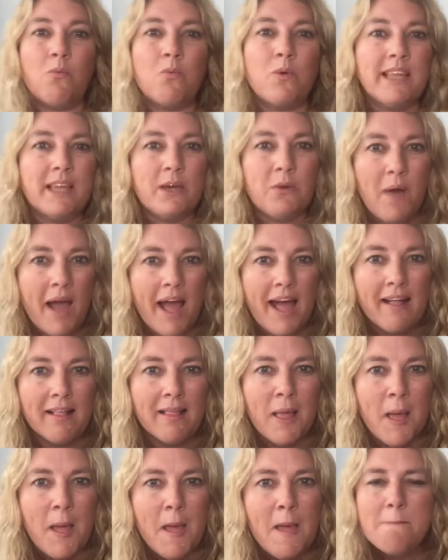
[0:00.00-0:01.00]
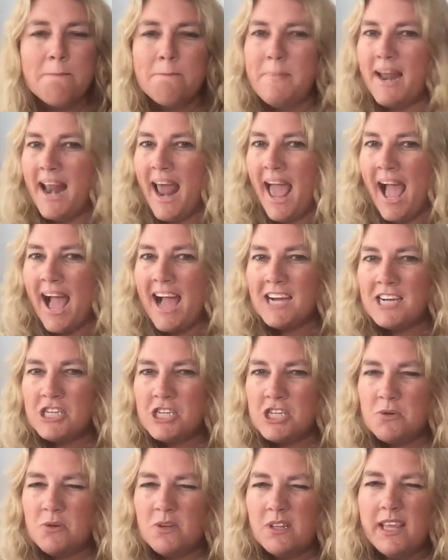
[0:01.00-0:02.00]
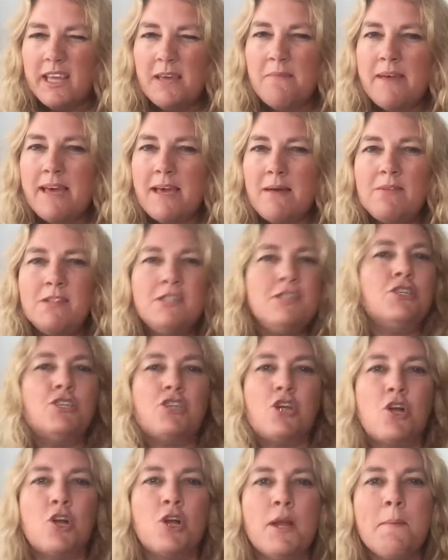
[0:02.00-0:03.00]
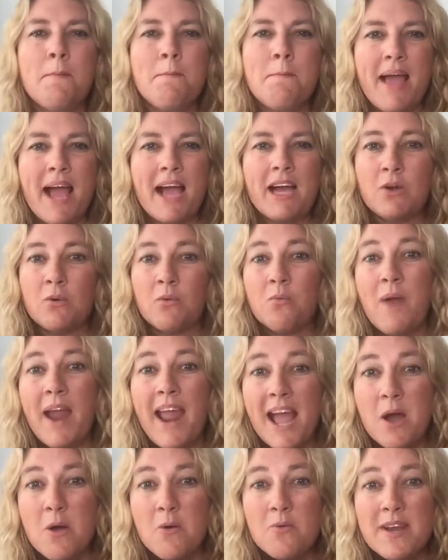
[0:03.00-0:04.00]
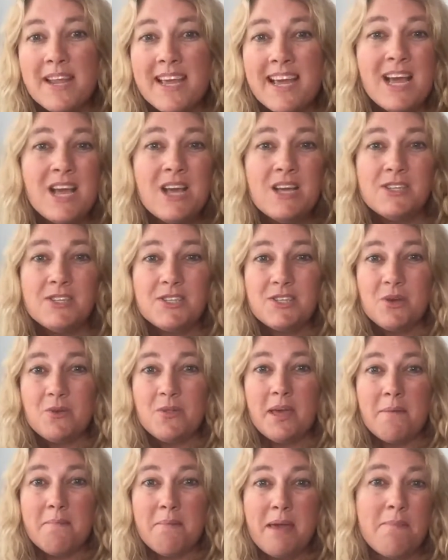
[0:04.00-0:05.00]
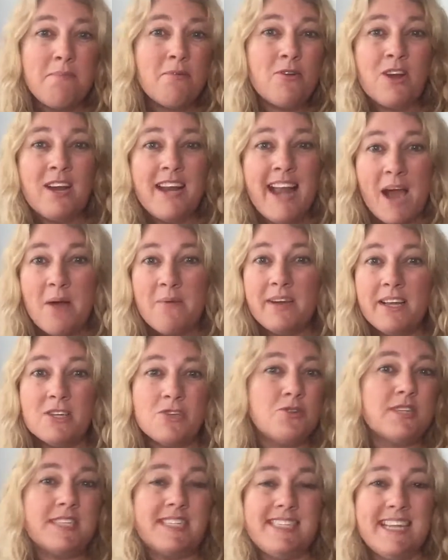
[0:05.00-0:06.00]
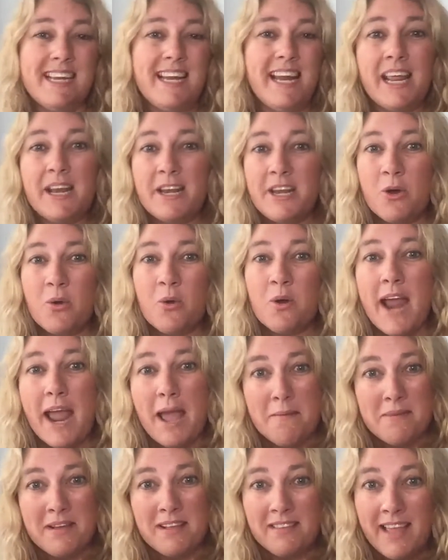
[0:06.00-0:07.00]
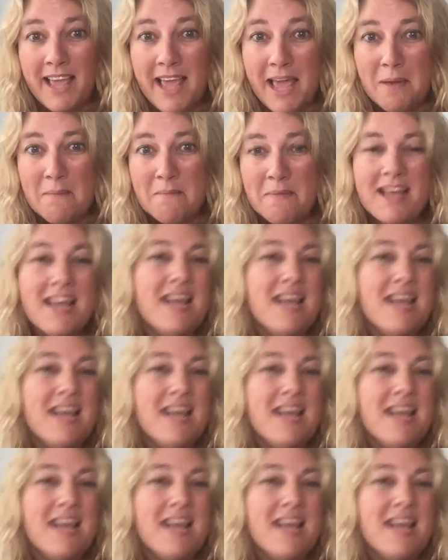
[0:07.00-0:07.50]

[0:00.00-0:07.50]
really well, but actually be able to turn them back around so that people are now interested in your M L M.